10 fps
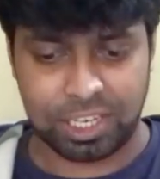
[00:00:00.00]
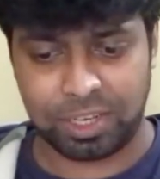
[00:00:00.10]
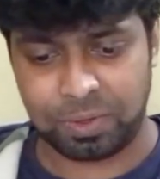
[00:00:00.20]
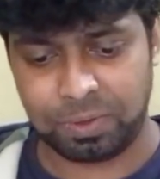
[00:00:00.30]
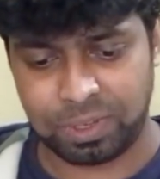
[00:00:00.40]

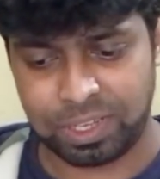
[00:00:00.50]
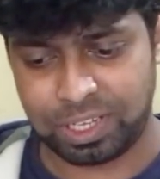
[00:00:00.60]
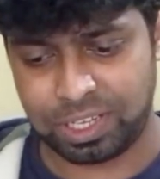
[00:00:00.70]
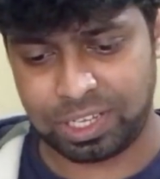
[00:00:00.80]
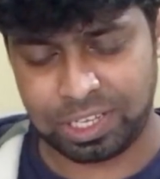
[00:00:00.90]
now,
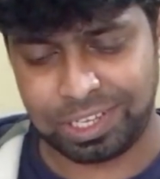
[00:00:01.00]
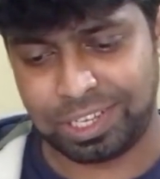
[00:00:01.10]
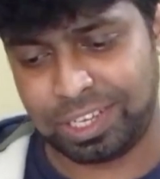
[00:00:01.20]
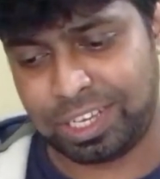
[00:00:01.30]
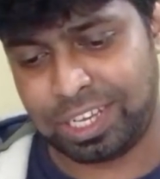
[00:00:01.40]

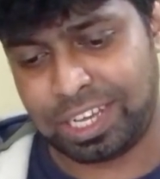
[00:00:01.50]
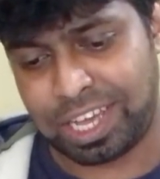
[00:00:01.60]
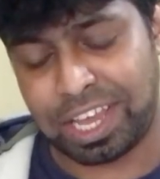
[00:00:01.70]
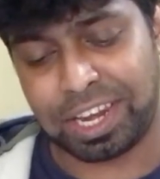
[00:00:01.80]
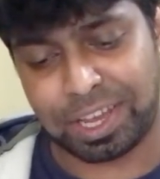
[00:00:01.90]

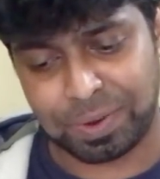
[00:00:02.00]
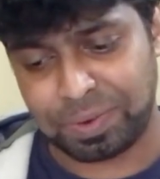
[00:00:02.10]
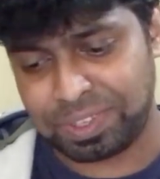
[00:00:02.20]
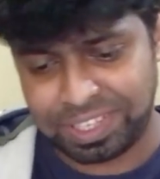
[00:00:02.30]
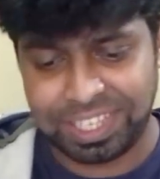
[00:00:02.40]
and
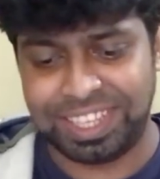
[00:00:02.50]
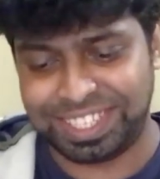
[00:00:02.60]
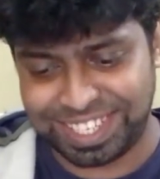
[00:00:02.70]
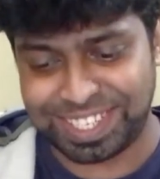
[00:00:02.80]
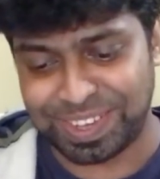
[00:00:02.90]
now this is